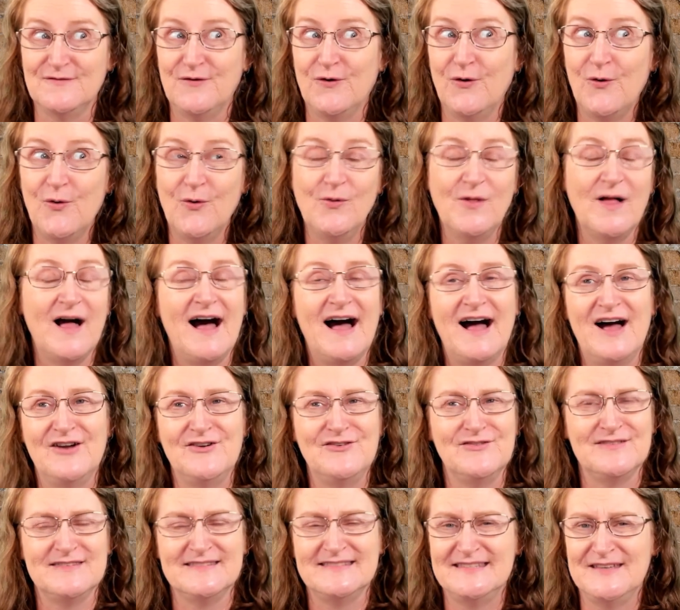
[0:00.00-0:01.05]
for all
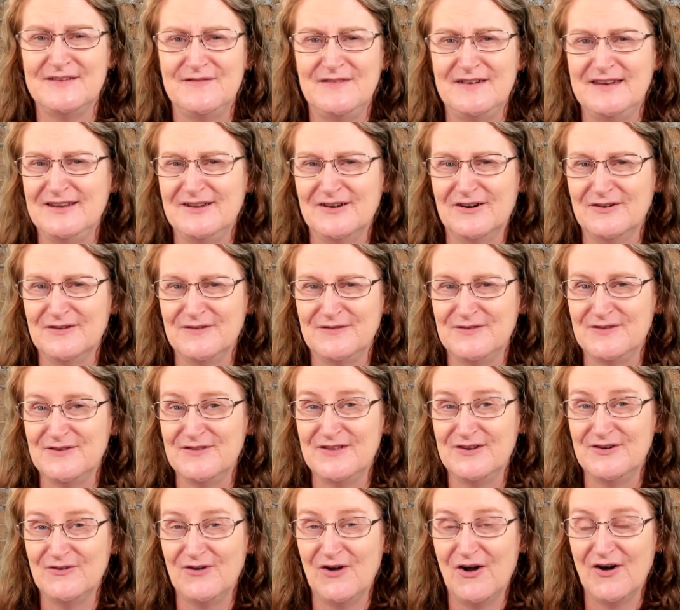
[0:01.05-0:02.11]
170 odd of you
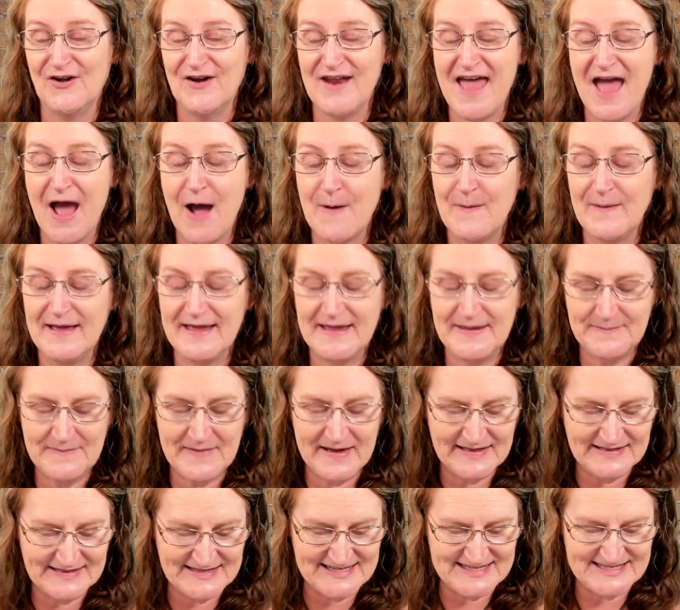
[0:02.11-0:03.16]
that are on our
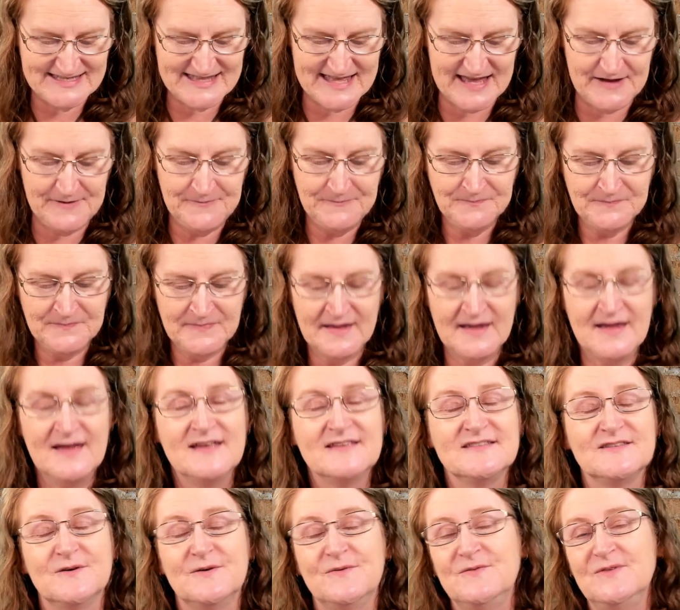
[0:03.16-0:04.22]
email list there.
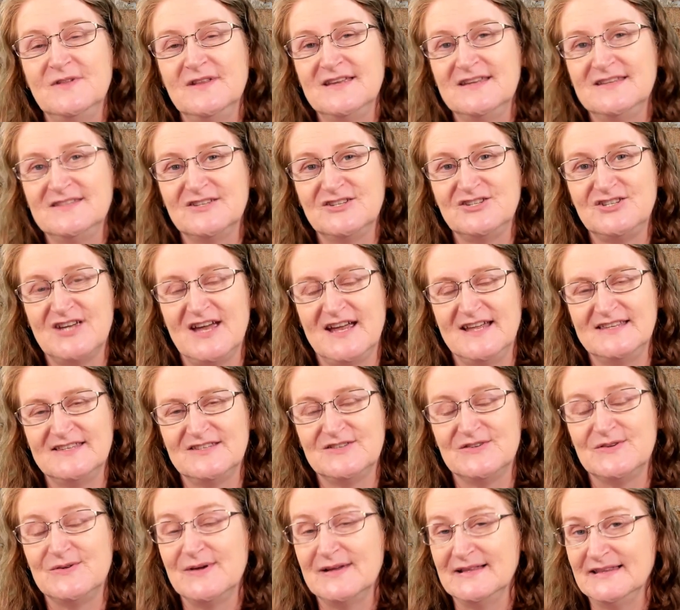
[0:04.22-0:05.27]
So it really is a chance
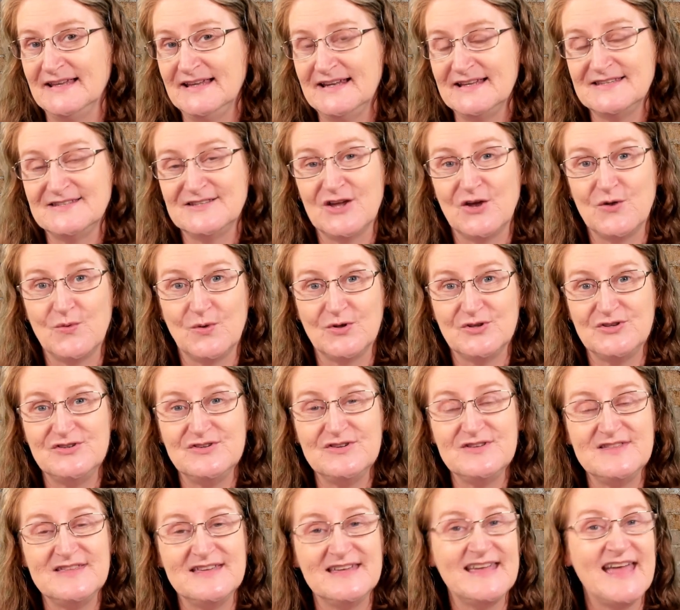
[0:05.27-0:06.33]
to let us know what you
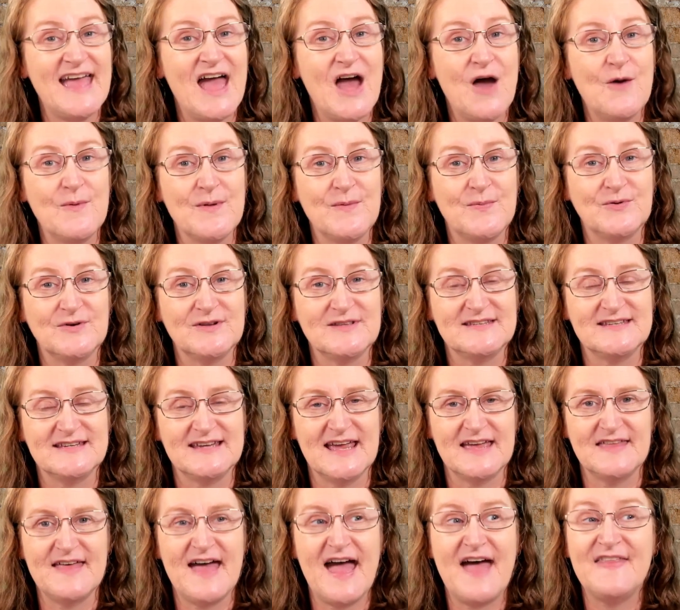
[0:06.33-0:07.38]
think, how we put it
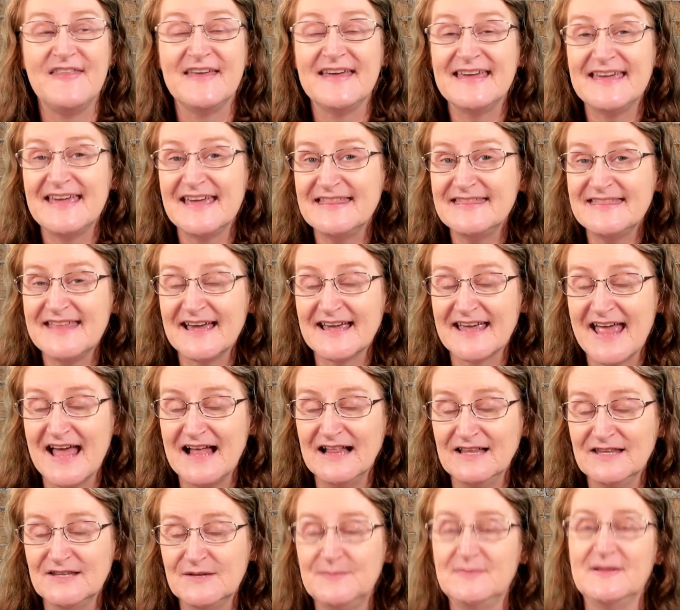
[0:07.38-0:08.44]
together, and then get that
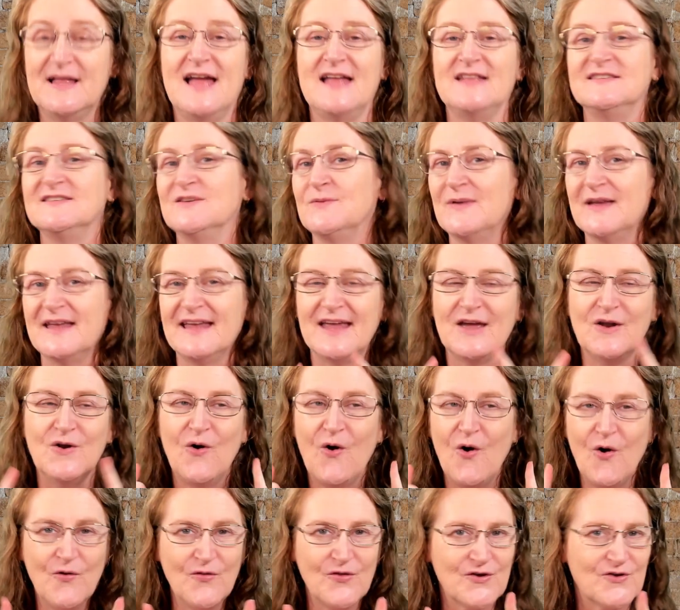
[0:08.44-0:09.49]
calendar plan so we can get
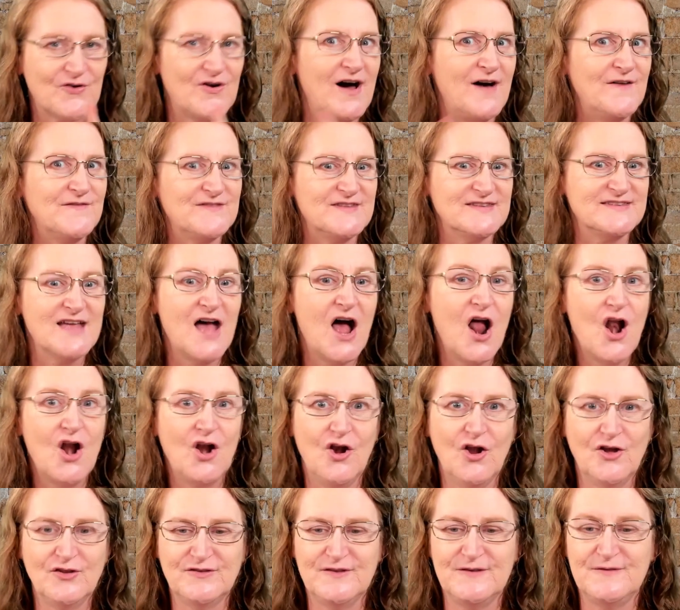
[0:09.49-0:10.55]
all the crafters
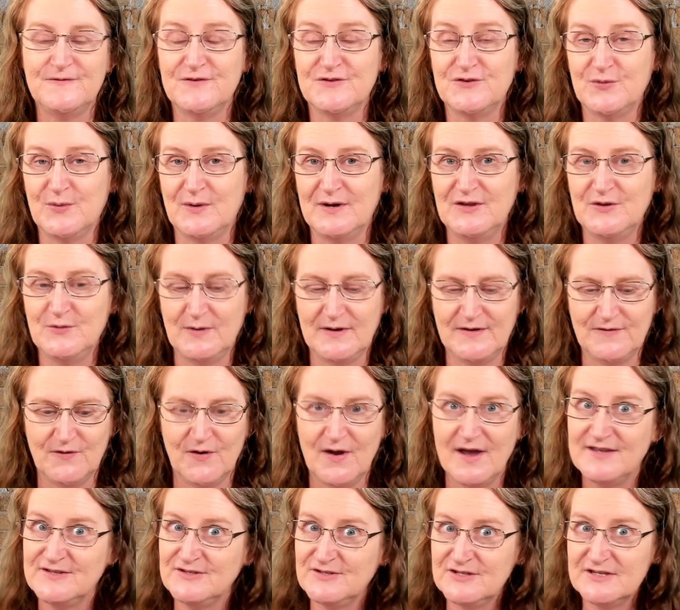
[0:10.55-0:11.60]
locked in for 2024
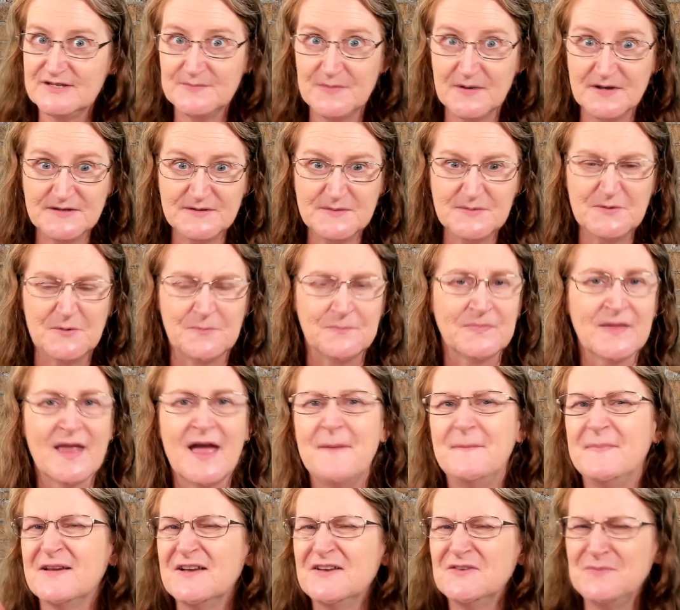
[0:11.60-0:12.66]
as soon as possible,
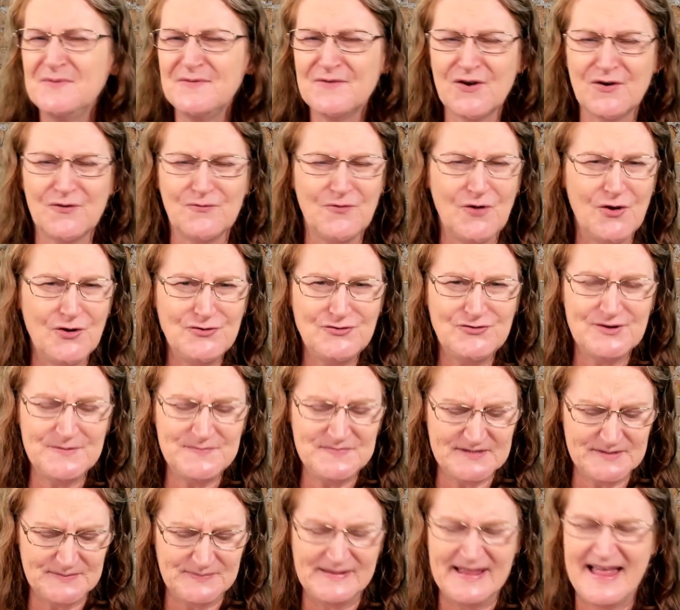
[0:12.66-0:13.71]
because we've got road
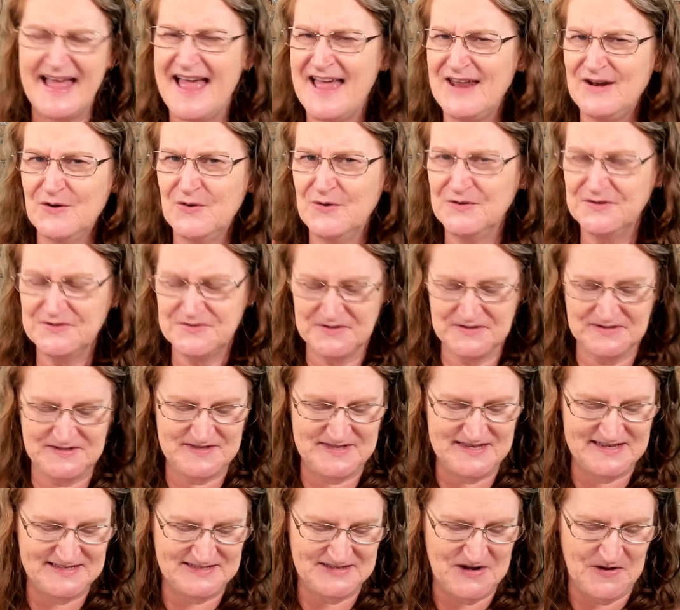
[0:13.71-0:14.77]
trips to plan, all sorts of
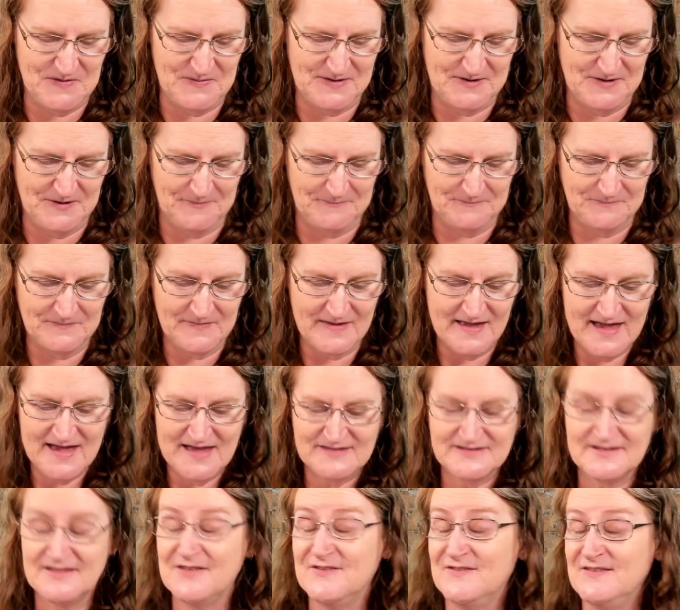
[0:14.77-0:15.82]
things going on.
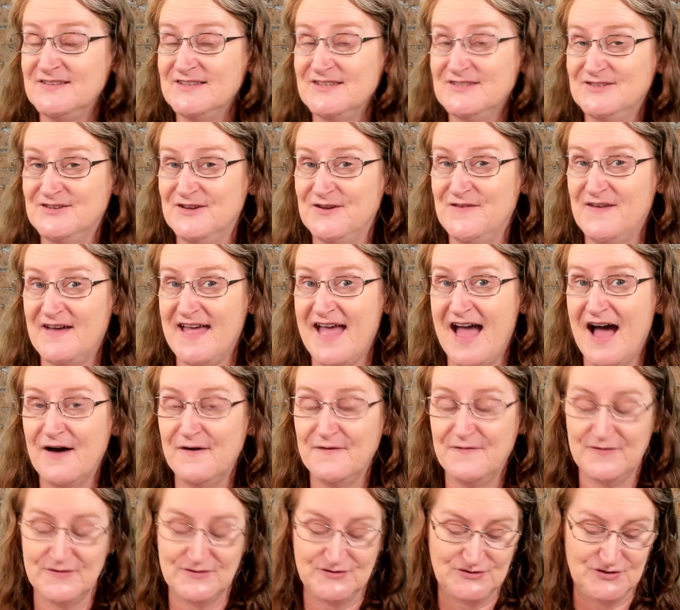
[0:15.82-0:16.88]
So there is a survey
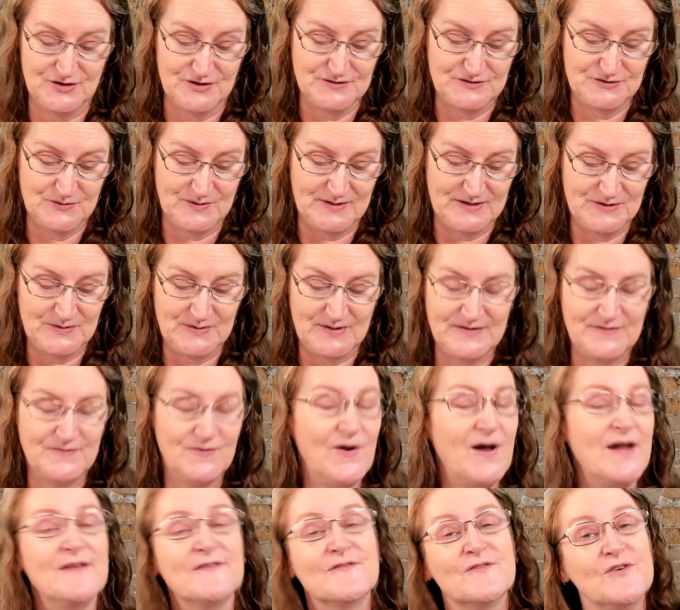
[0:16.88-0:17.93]
out for the shows 2024,
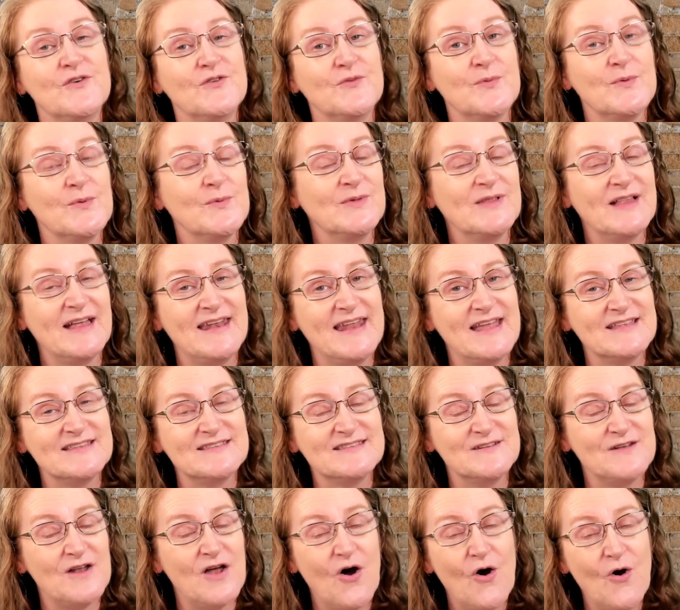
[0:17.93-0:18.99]
and of course we will announce
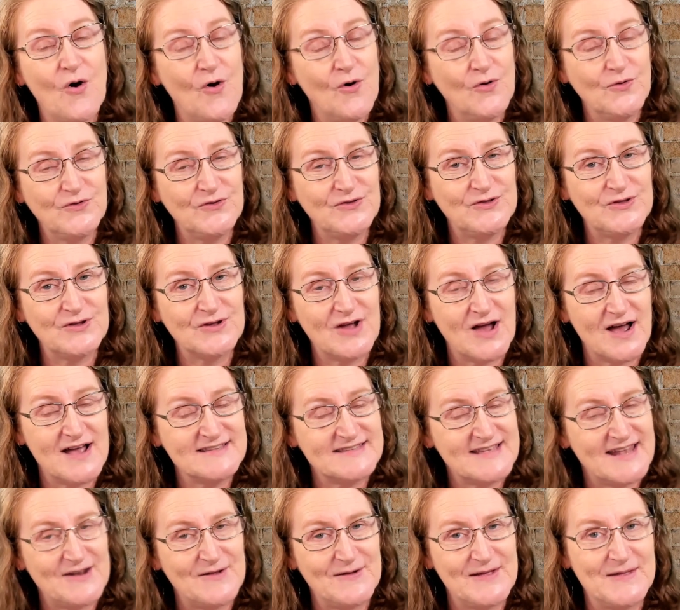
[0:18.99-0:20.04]
it all to you guys
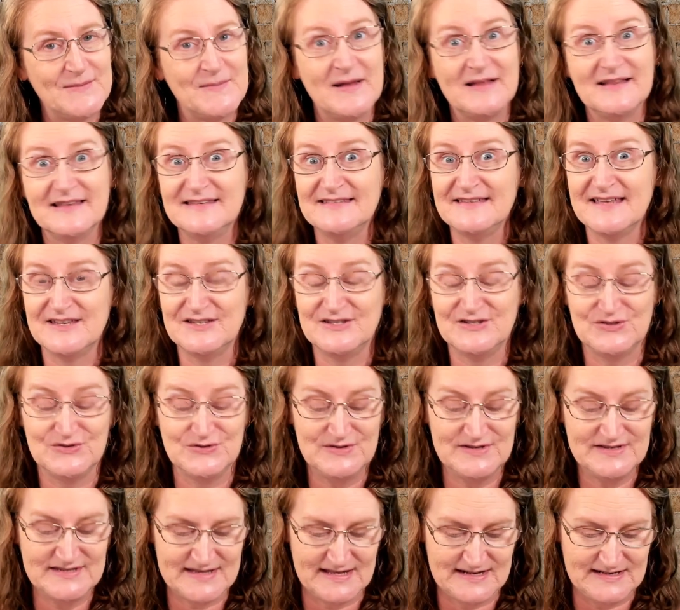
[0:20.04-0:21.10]
at our email list as
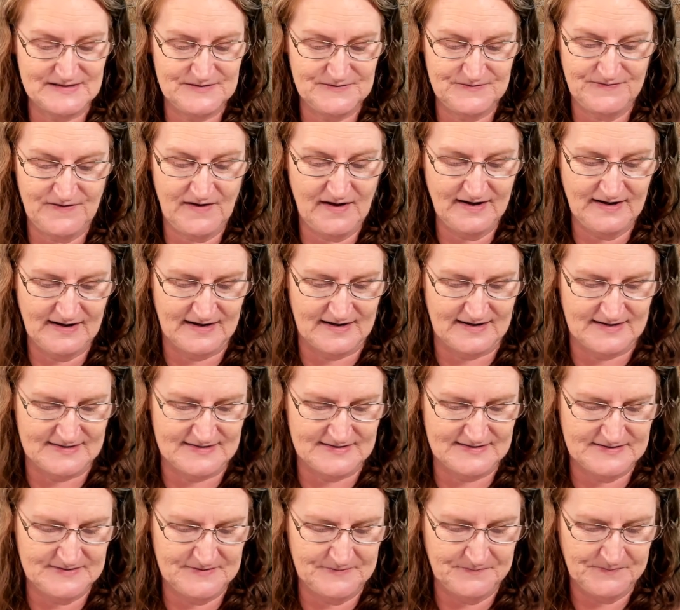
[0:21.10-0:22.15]
soon as that is
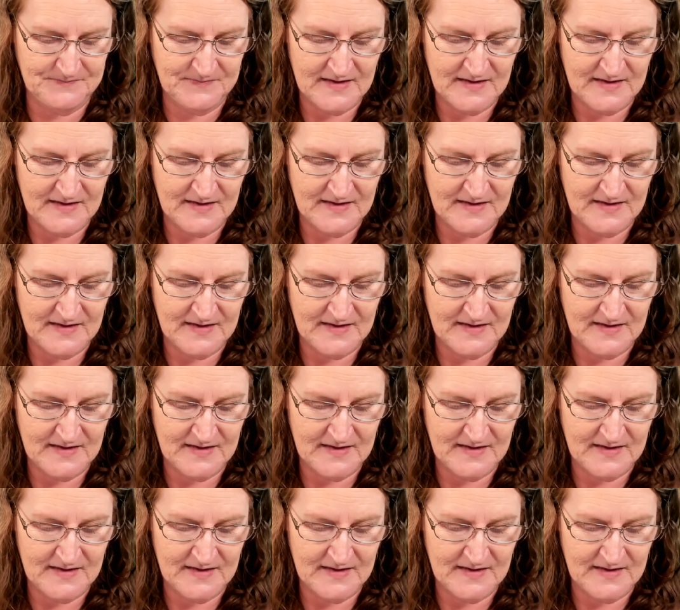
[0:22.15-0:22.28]
finalized.